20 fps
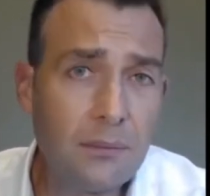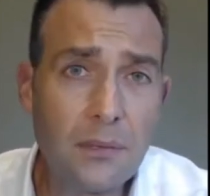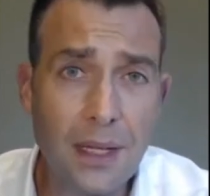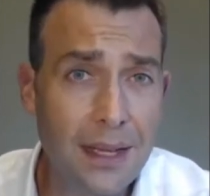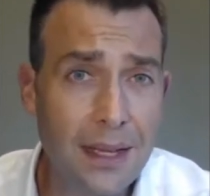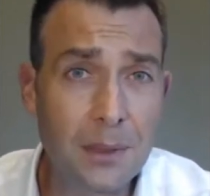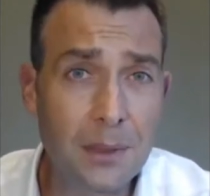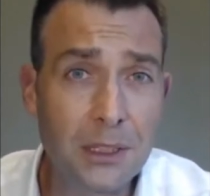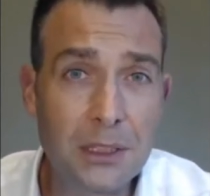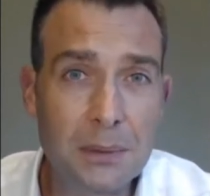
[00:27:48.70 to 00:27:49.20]

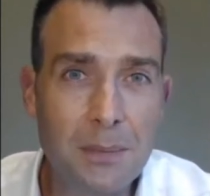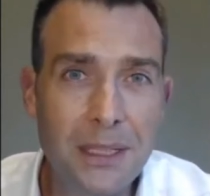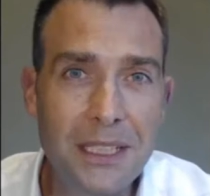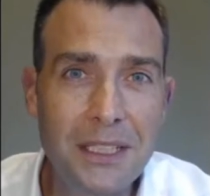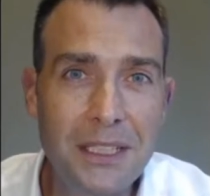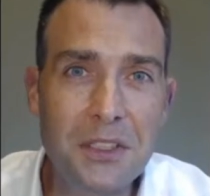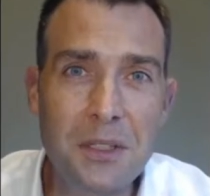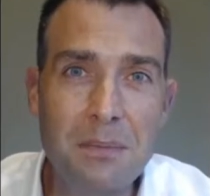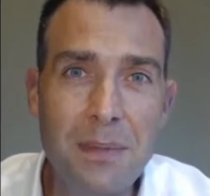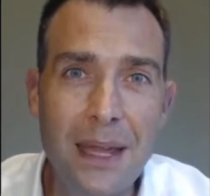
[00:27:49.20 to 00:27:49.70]
How much
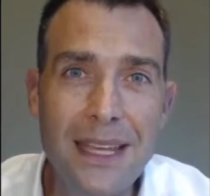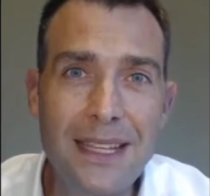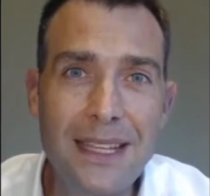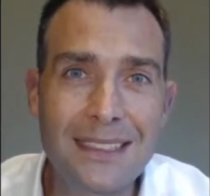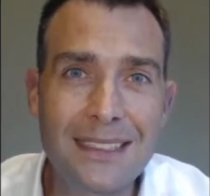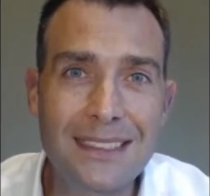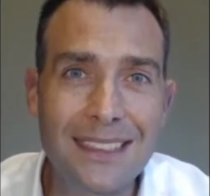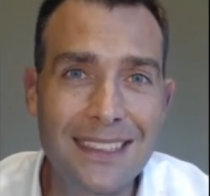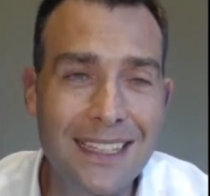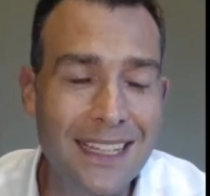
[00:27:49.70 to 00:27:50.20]
money do you make
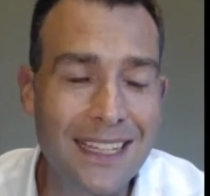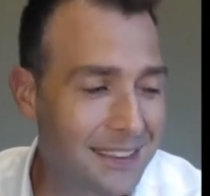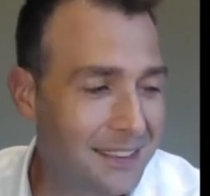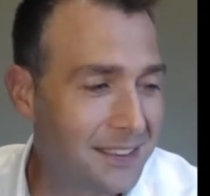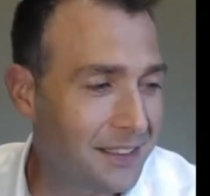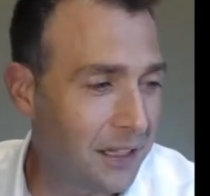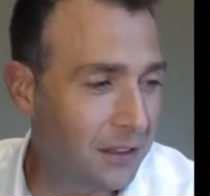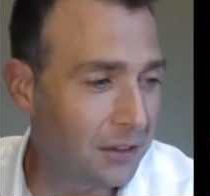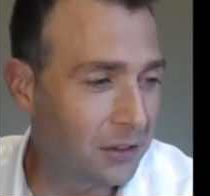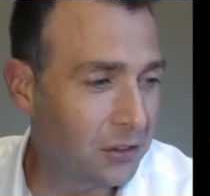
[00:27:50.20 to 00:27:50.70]
as a
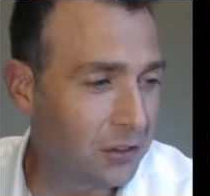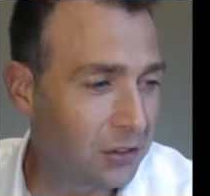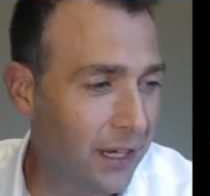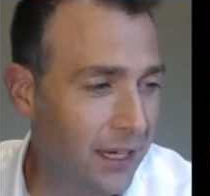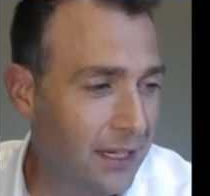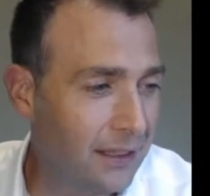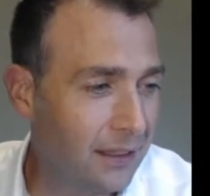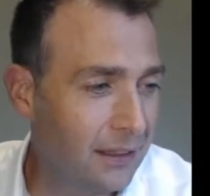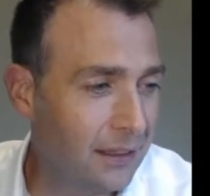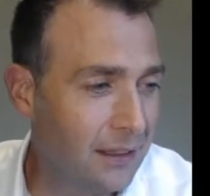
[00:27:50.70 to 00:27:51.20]
sales
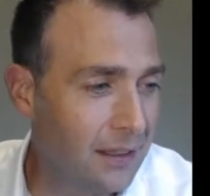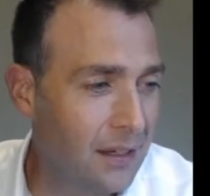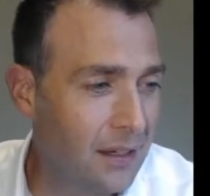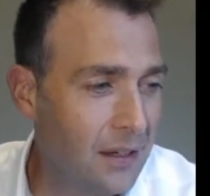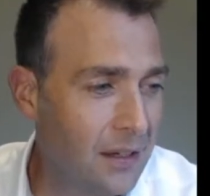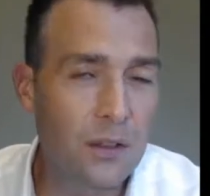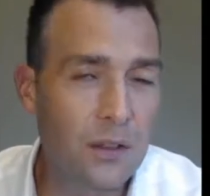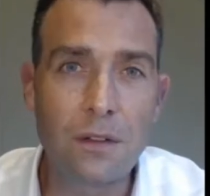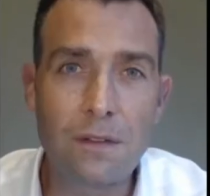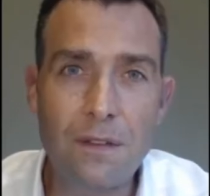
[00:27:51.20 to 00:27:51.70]
trader?
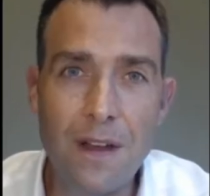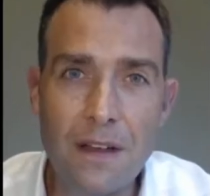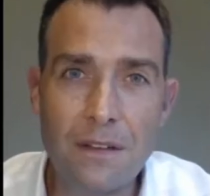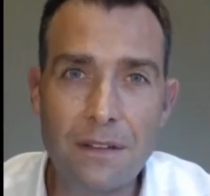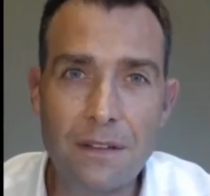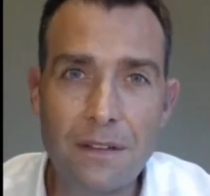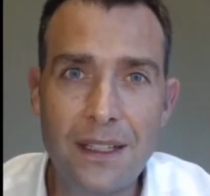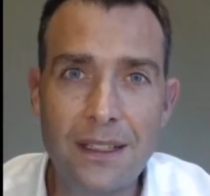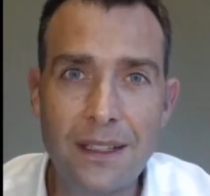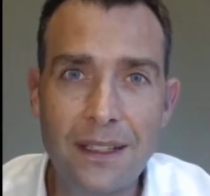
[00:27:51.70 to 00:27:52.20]
Your
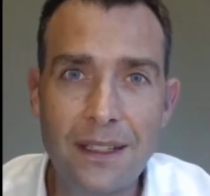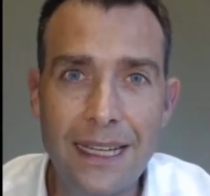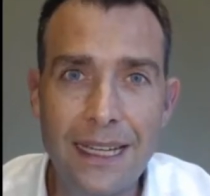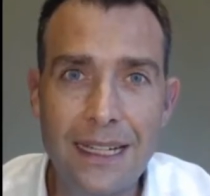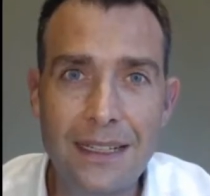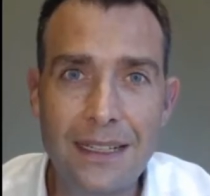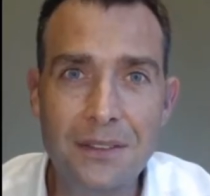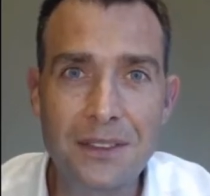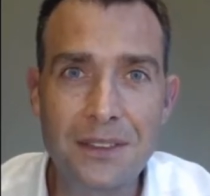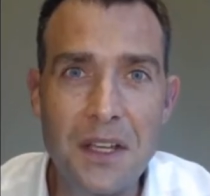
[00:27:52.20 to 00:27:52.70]
fat finger
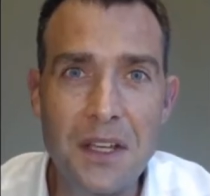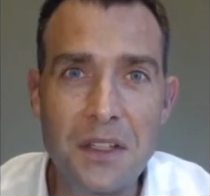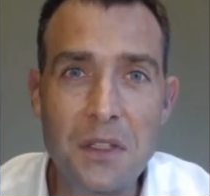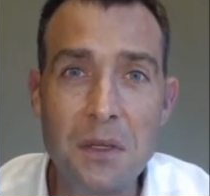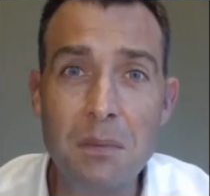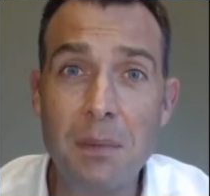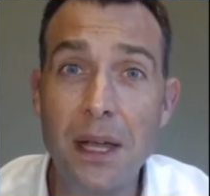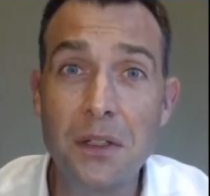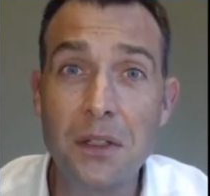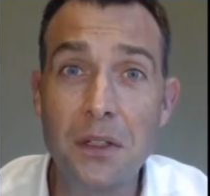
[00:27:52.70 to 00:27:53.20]
count.
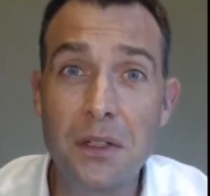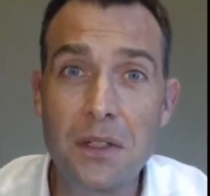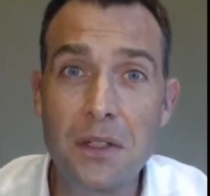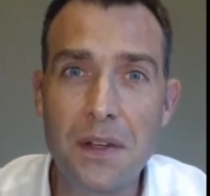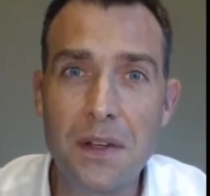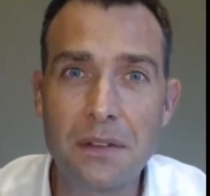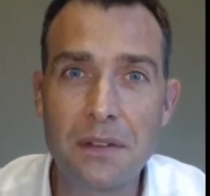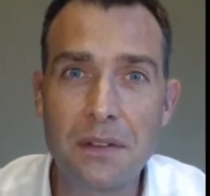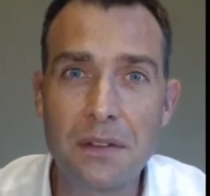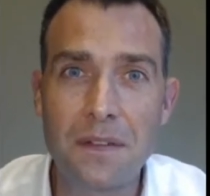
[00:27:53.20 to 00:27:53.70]
You might not have
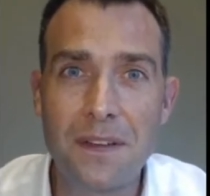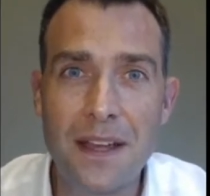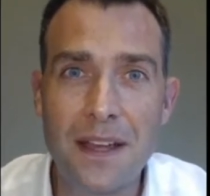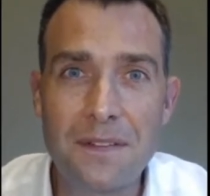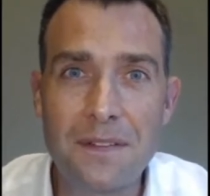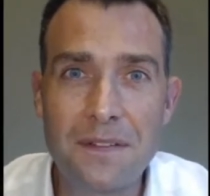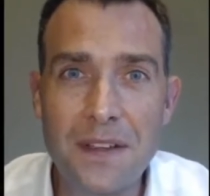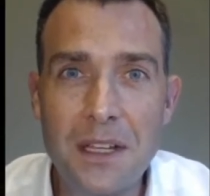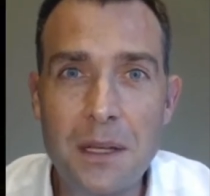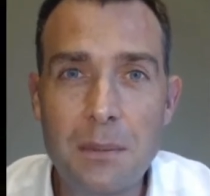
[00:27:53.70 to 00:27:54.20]
heard of a
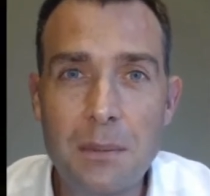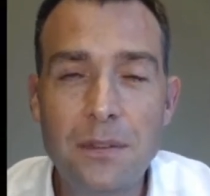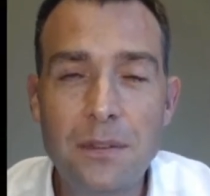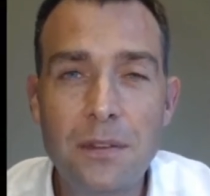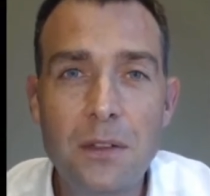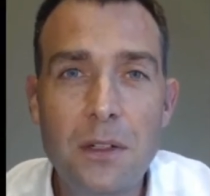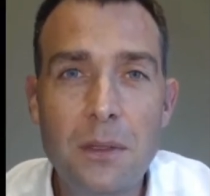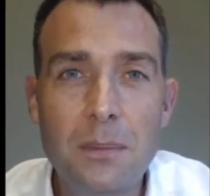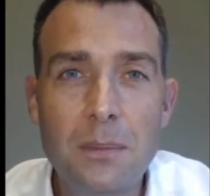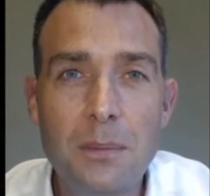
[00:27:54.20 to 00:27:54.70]
fat finger
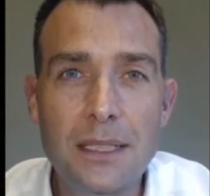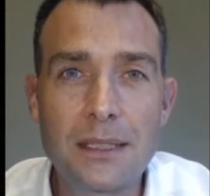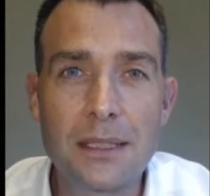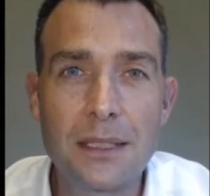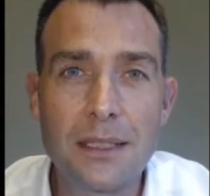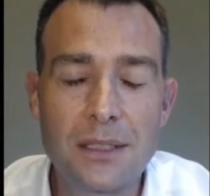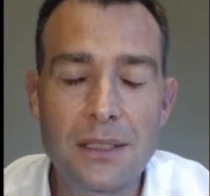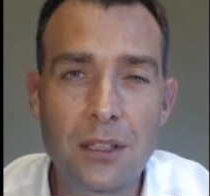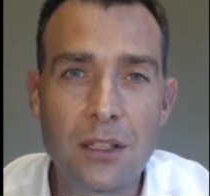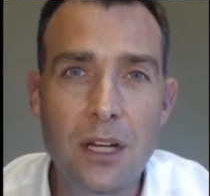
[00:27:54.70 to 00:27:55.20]
before, but
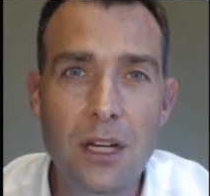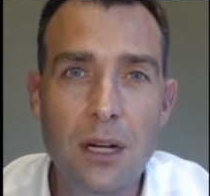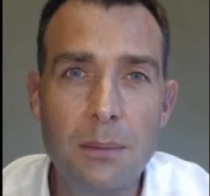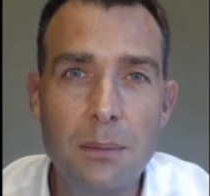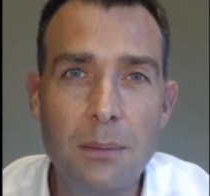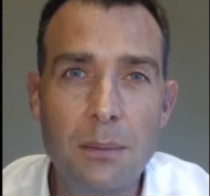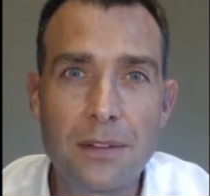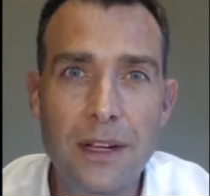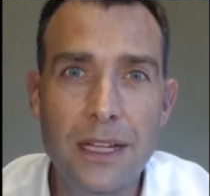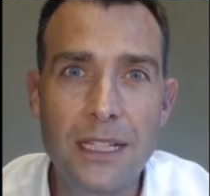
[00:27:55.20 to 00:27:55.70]
it's a
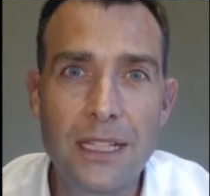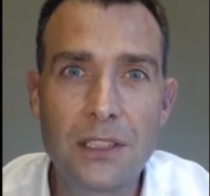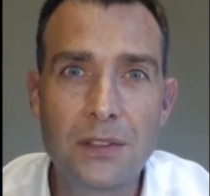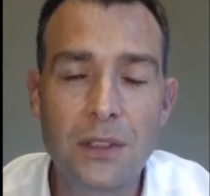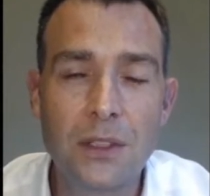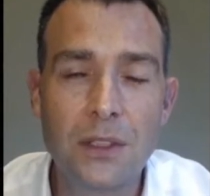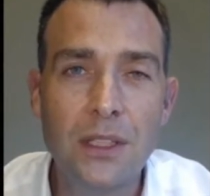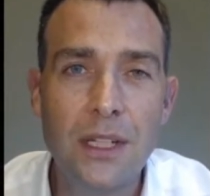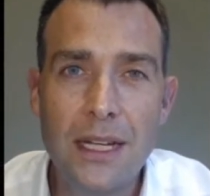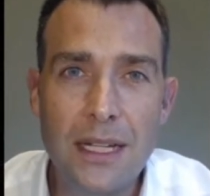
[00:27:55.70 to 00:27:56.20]
common phrase
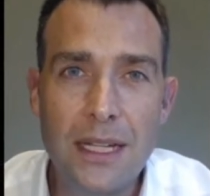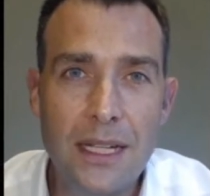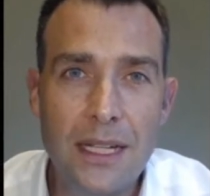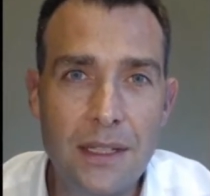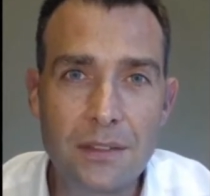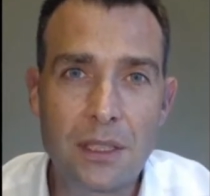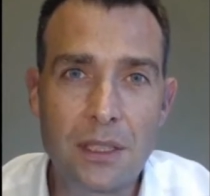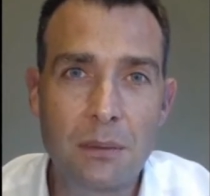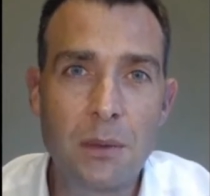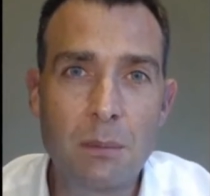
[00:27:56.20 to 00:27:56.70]
for if
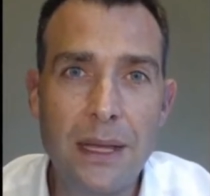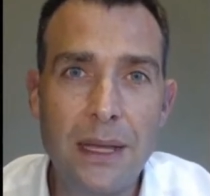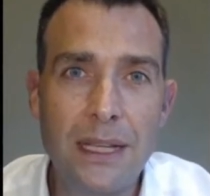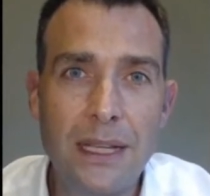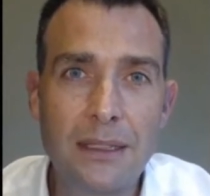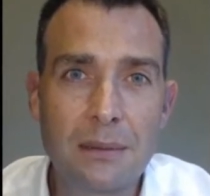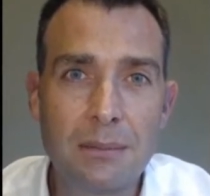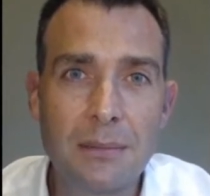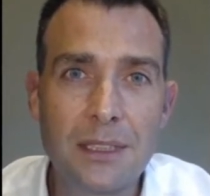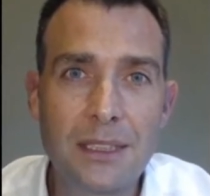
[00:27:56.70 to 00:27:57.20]
someone
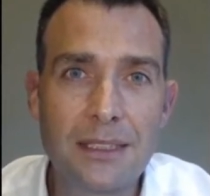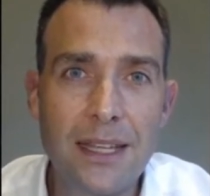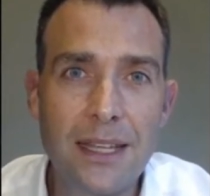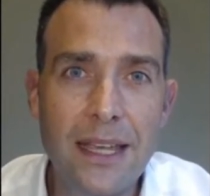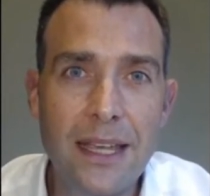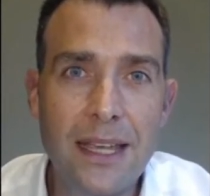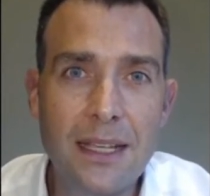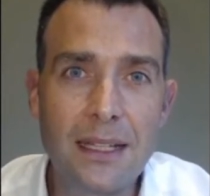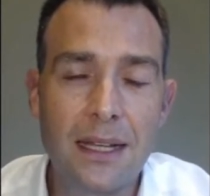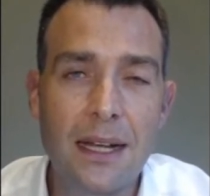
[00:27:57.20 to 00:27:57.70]
makes a
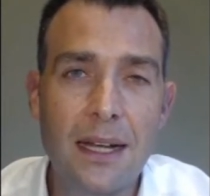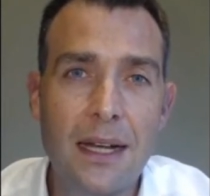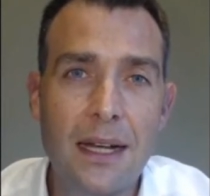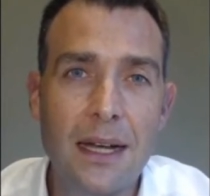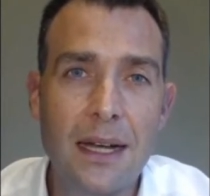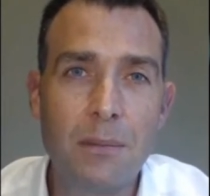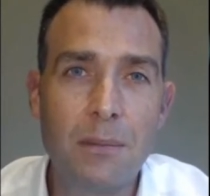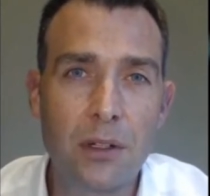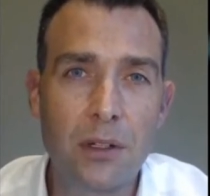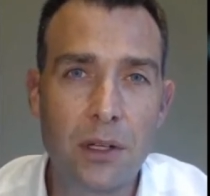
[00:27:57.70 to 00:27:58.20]
mistake
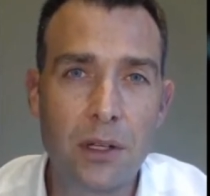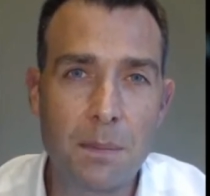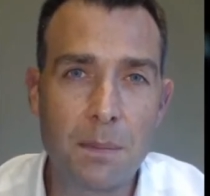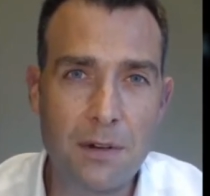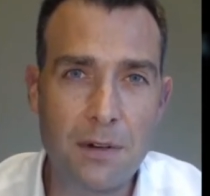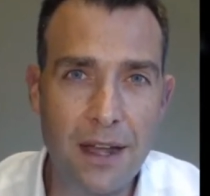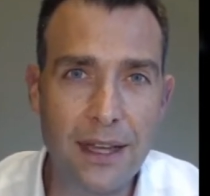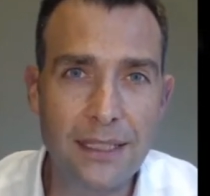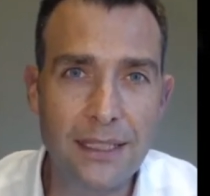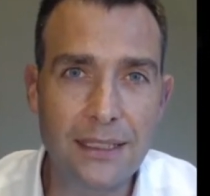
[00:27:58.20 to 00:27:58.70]
on a
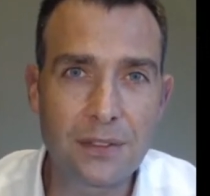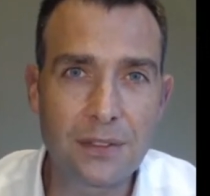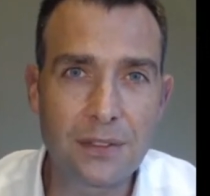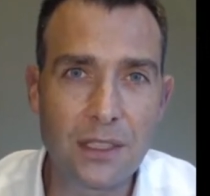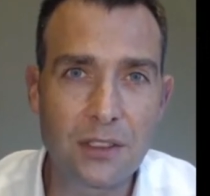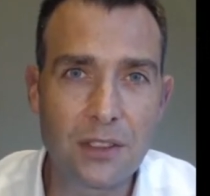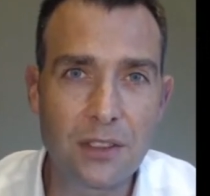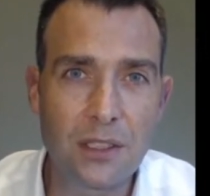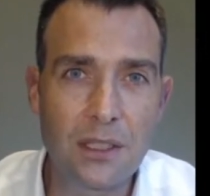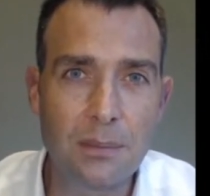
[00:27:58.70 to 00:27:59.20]
price, for
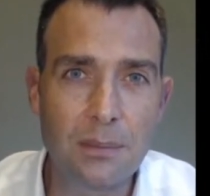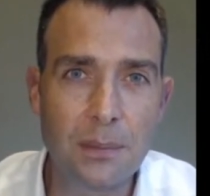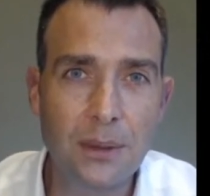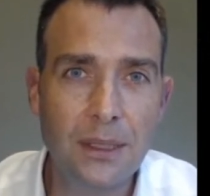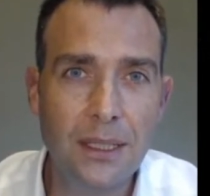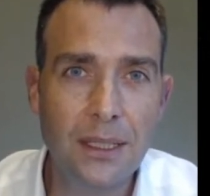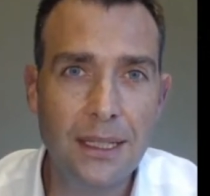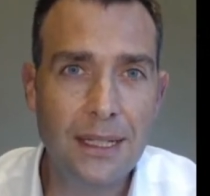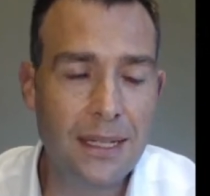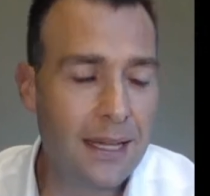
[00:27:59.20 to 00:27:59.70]
example.